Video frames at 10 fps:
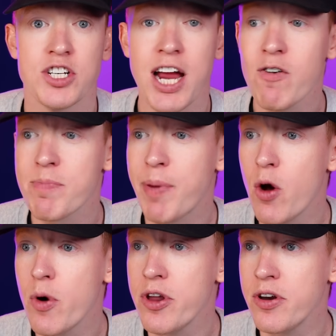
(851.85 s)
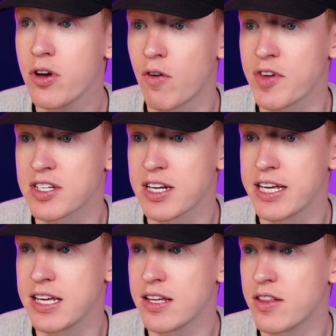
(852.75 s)
Jarrod Bowen,
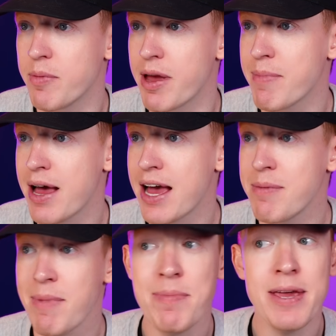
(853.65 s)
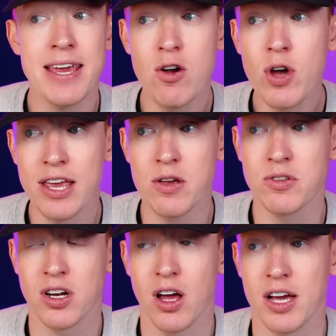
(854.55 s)
obviously the main man. Maybe he'll get
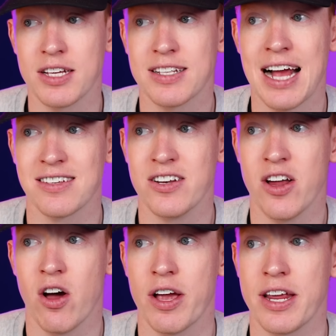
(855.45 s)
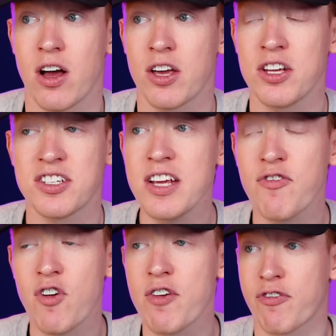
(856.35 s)
utilised as a 9. I could see a
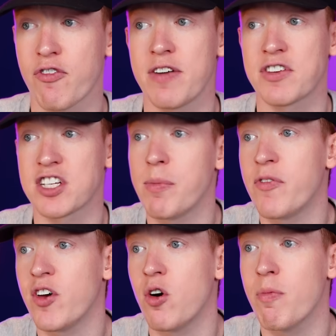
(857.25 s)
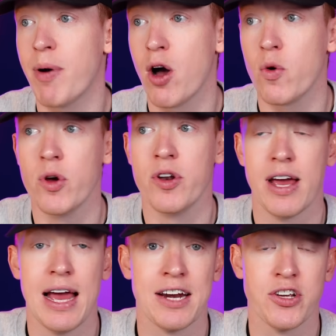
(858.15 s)
front three of Summerville, Bowen
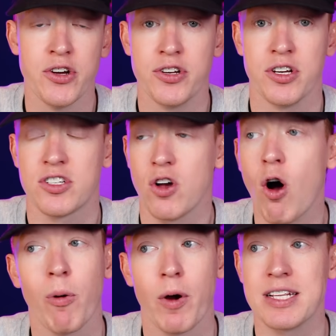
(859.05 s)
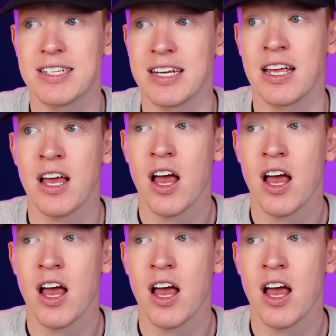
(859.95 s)
and Kudus operating